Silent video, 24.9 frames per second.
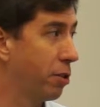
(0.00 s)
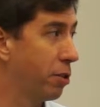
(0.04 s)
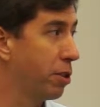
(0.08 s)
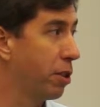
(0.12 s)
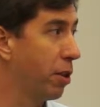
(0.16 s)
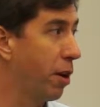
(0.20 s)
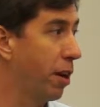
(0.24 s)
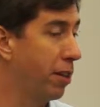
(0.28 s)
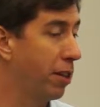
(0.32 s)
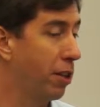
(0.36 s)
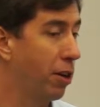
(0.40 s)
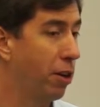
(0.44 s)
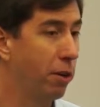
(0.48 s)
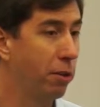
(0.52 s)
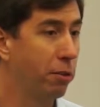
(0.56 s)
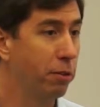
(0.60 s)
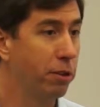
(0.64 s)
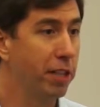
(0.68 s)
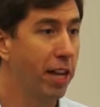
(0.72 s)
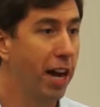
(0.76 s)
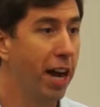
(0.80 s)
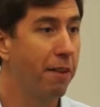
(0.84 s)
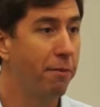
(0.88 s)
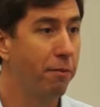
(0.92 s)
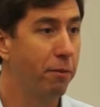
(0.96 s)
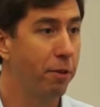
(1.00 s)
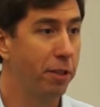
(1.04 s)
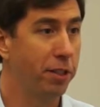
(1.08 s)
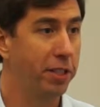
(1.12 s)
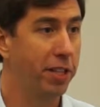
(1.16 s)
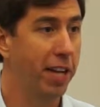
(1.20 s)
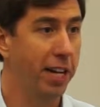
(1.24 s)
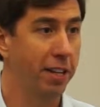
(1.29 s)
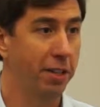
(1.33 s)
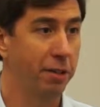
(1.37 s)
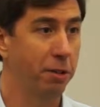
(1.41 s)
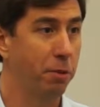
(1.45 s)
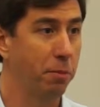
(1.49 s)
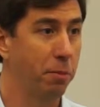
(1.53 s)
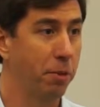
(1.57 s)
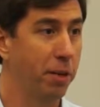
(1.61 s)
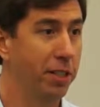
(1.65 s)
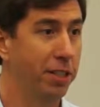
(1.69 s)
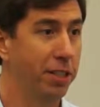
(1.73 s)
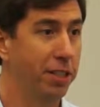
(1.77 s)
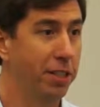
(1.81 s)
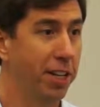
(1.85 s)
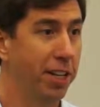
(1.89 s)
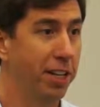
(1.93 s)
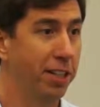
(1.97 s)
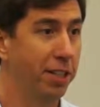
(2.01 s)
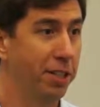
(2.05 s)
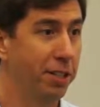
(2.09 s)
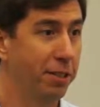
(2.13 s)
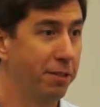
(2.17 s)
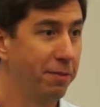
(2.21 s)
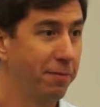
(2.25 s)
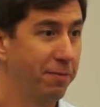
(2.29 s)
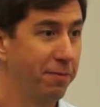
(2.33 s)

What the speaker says: so I thought it was time for a technical presentation.